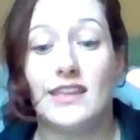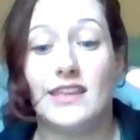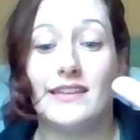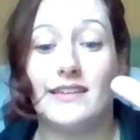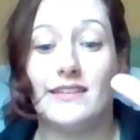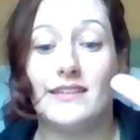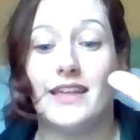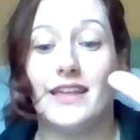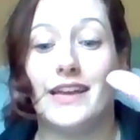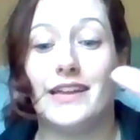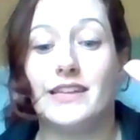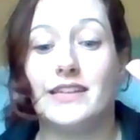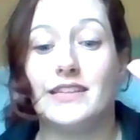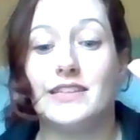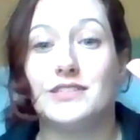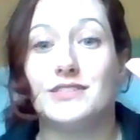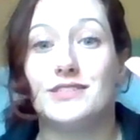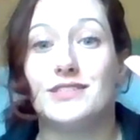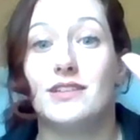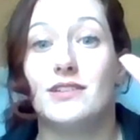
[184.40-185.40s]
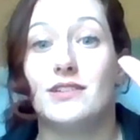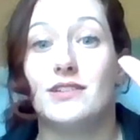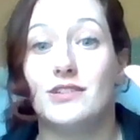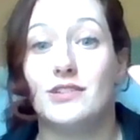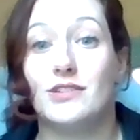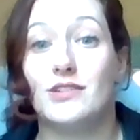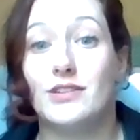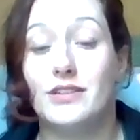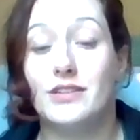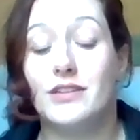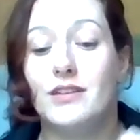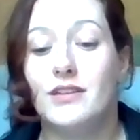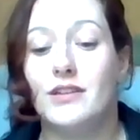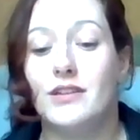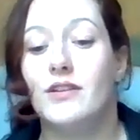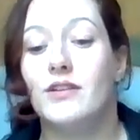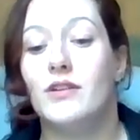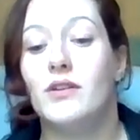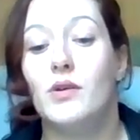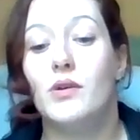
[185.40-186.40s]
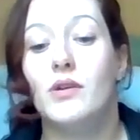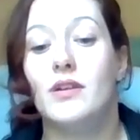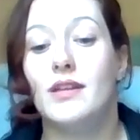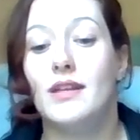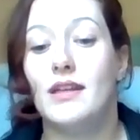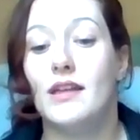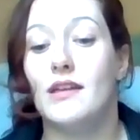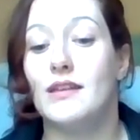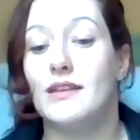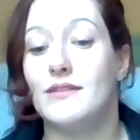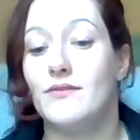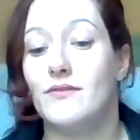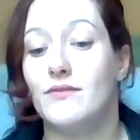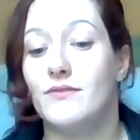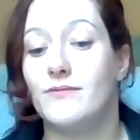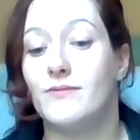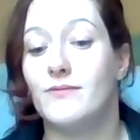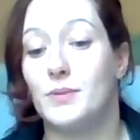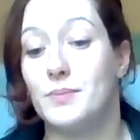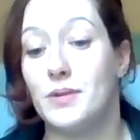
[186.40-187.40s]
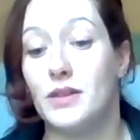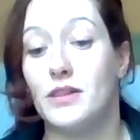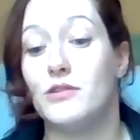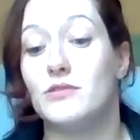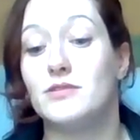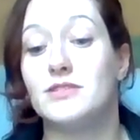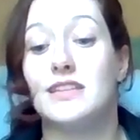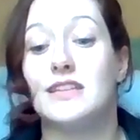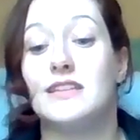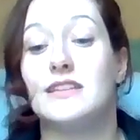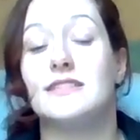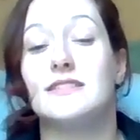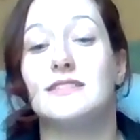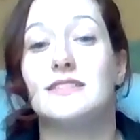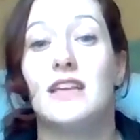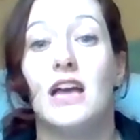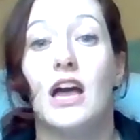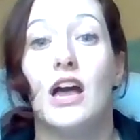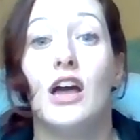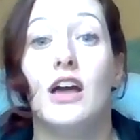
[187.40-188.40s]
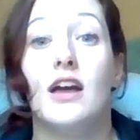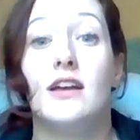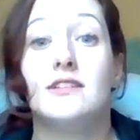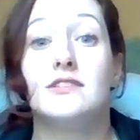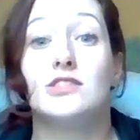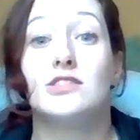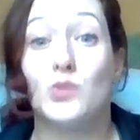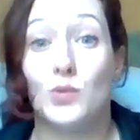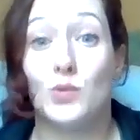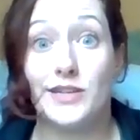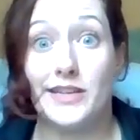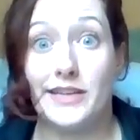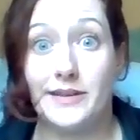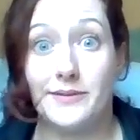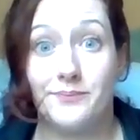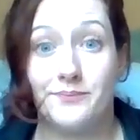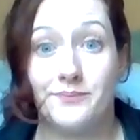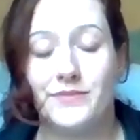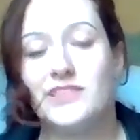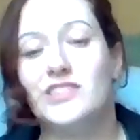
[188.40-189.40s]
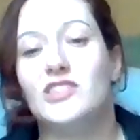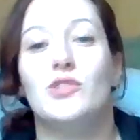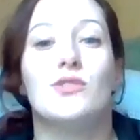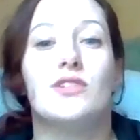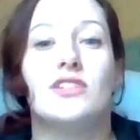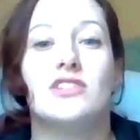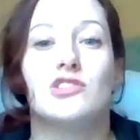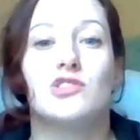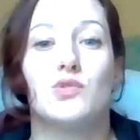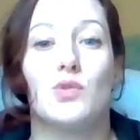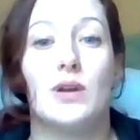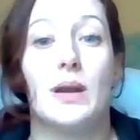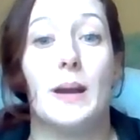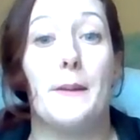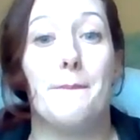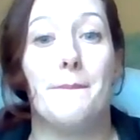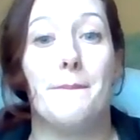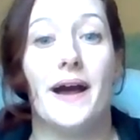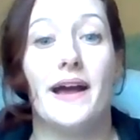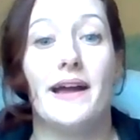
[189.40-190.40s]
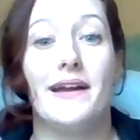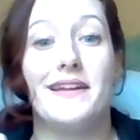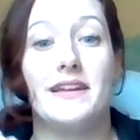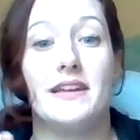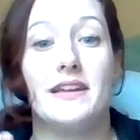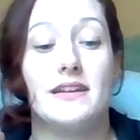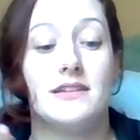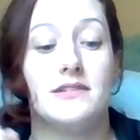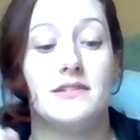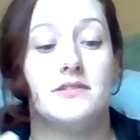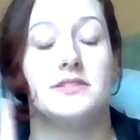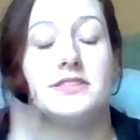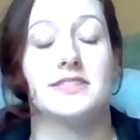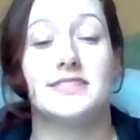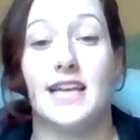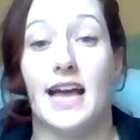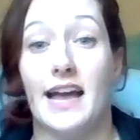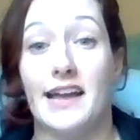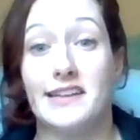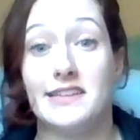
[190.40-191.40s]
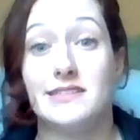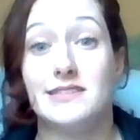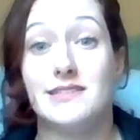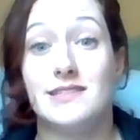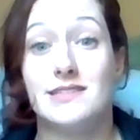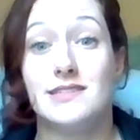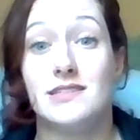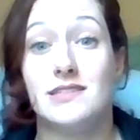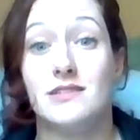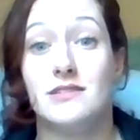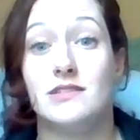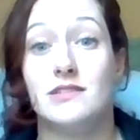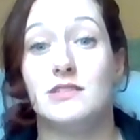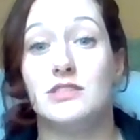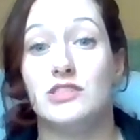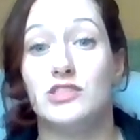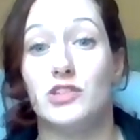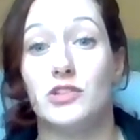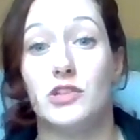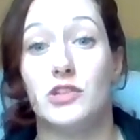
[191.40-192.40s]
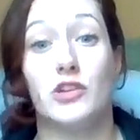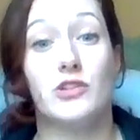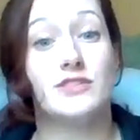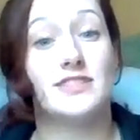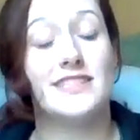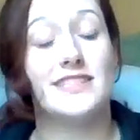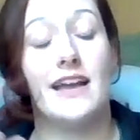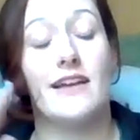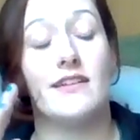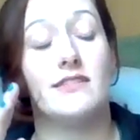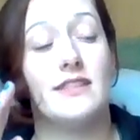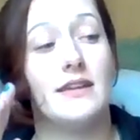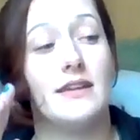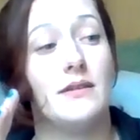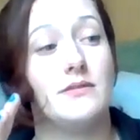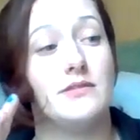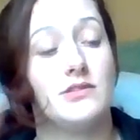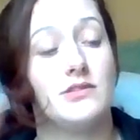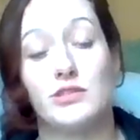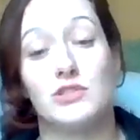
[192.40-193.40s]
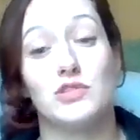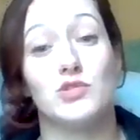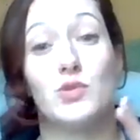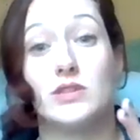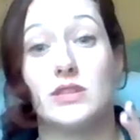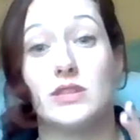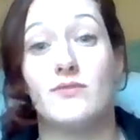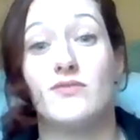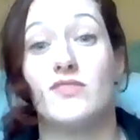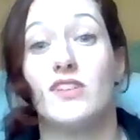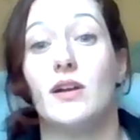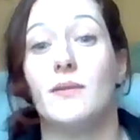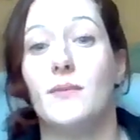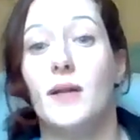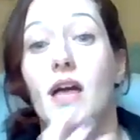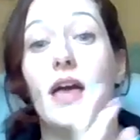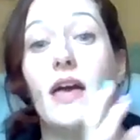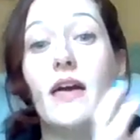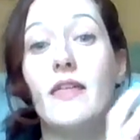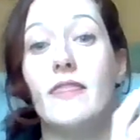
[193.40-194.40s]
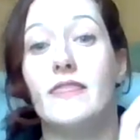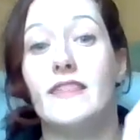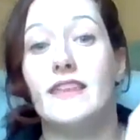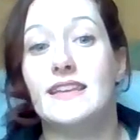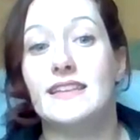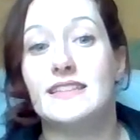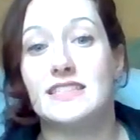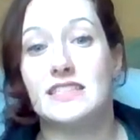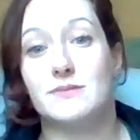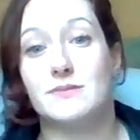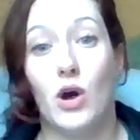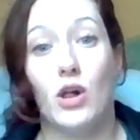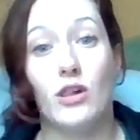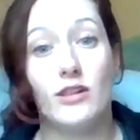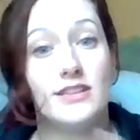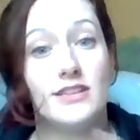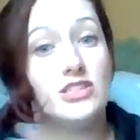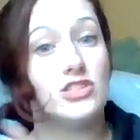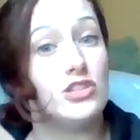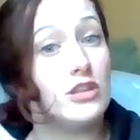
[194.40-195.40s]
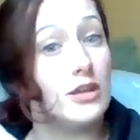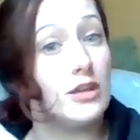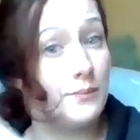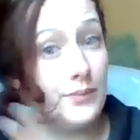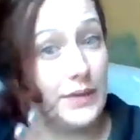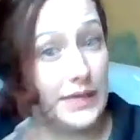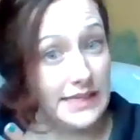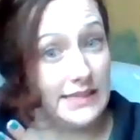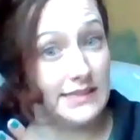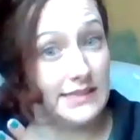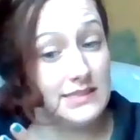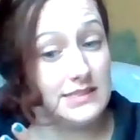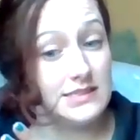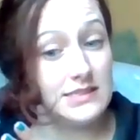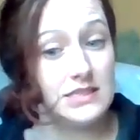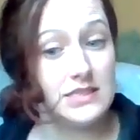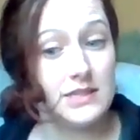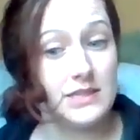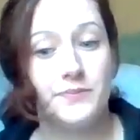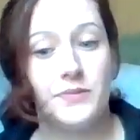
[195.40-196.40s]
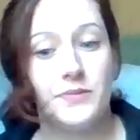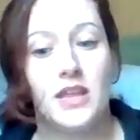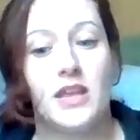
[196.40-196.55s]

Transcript: thing that is good for pillows is sorting. You can sort by size, so stack them or sort them from the smallest to the biggest.